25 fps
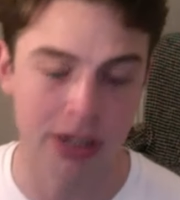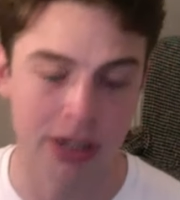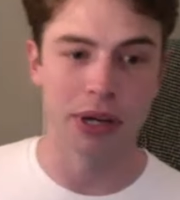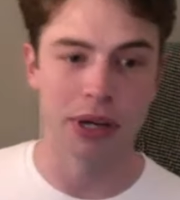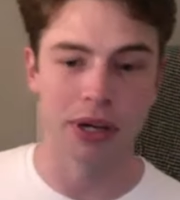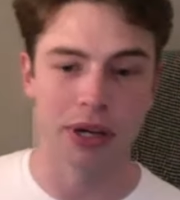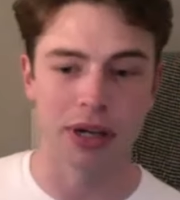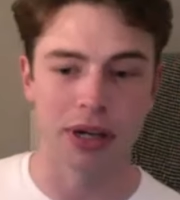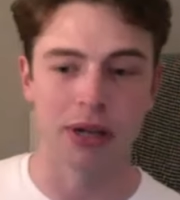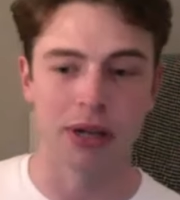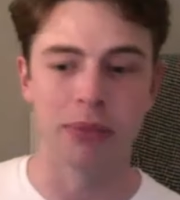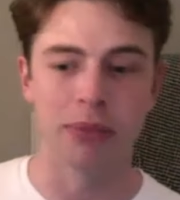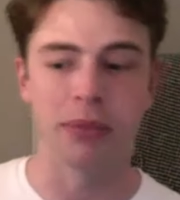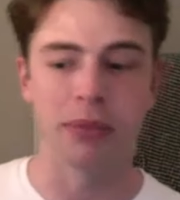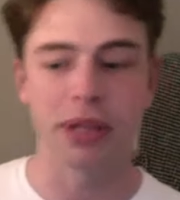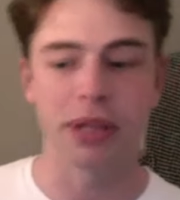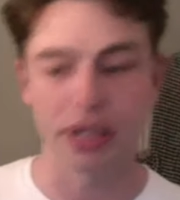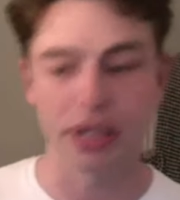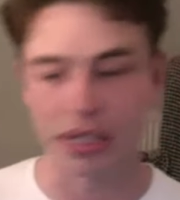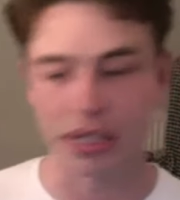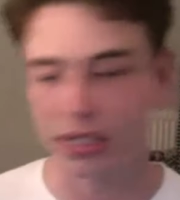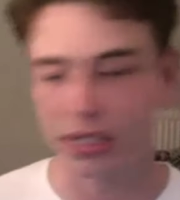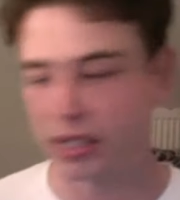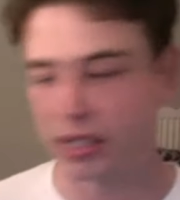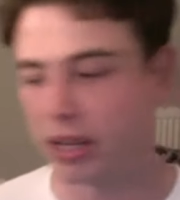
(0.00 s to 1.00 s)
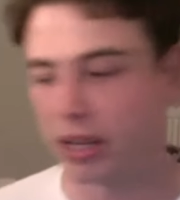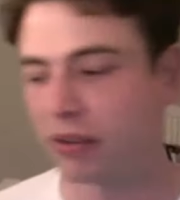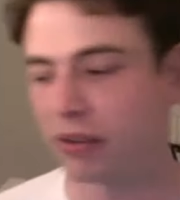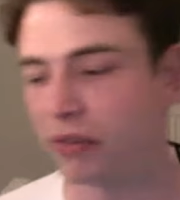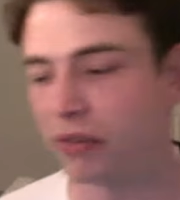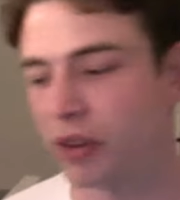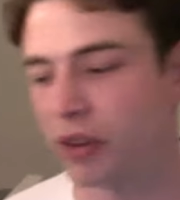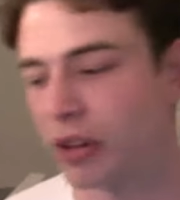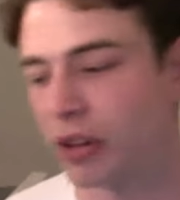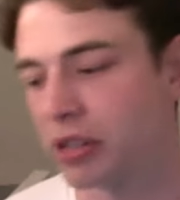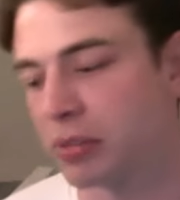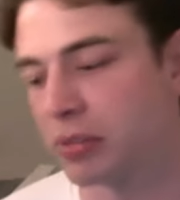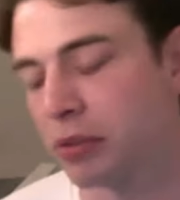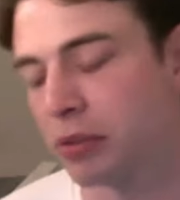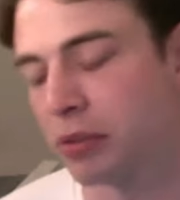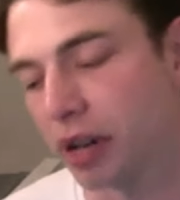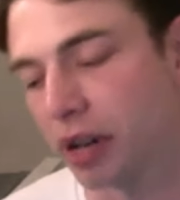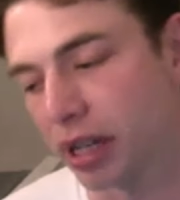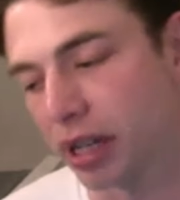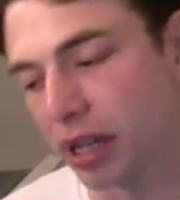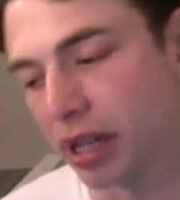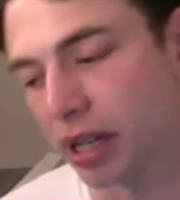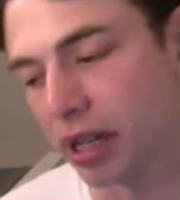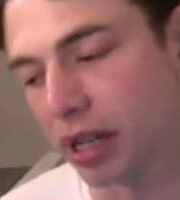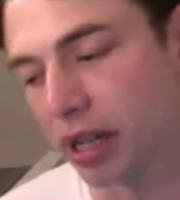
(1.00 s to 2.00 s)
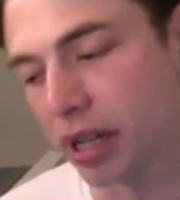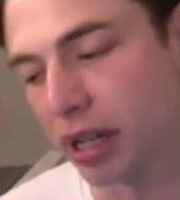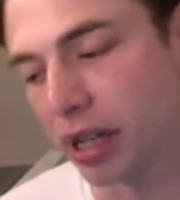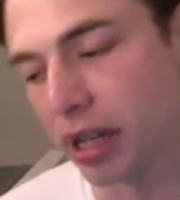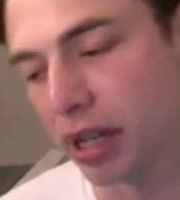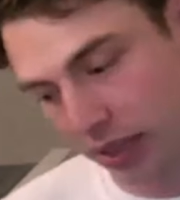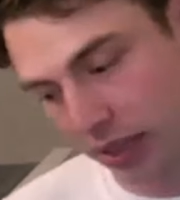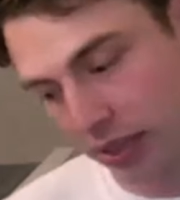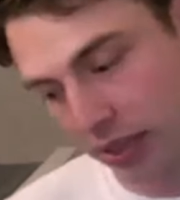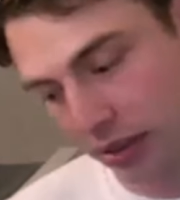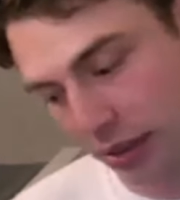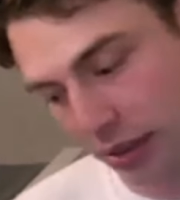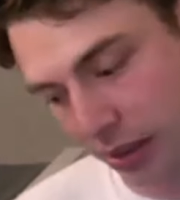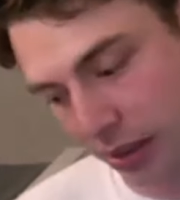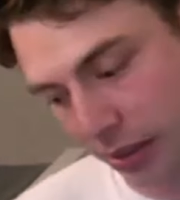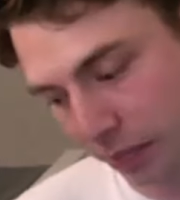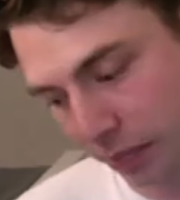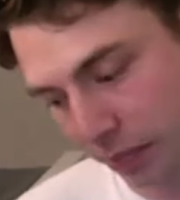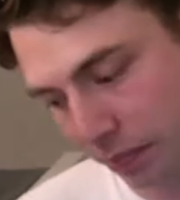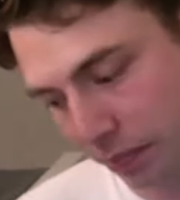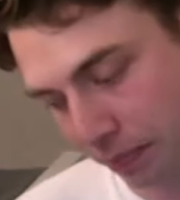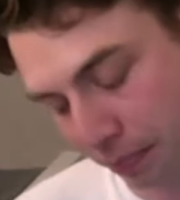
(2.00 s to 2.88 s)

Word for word: But it is their first Pride, and